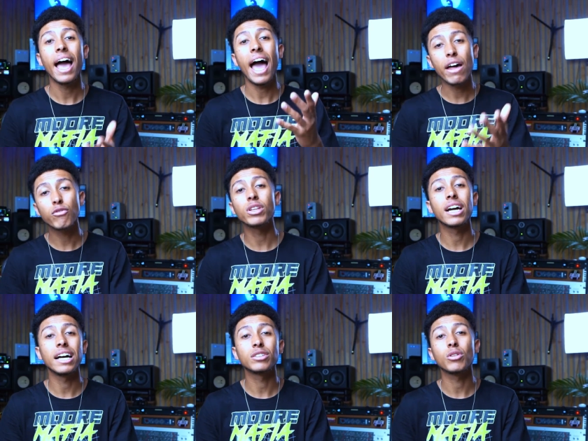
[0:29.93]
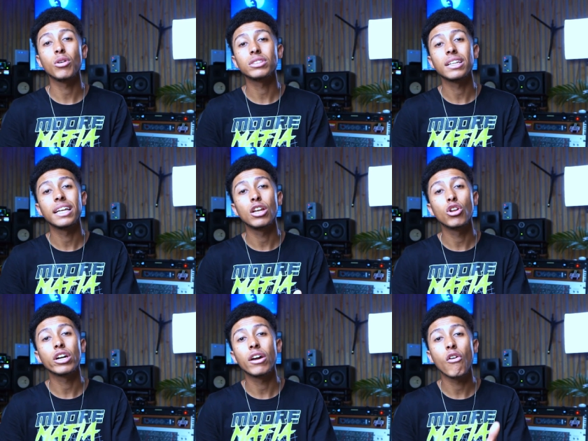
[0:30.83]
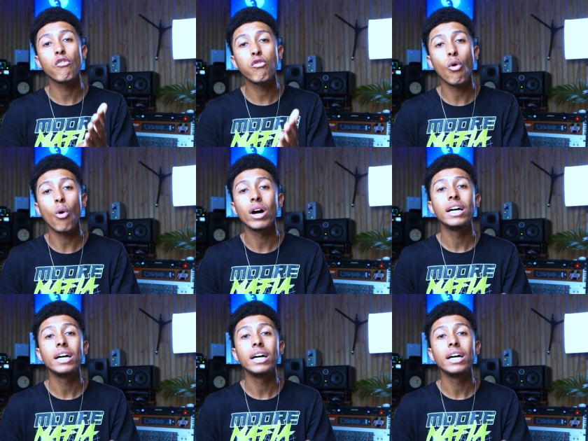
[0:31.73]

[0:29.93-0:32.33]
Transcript: And for the guys and girls out there looking for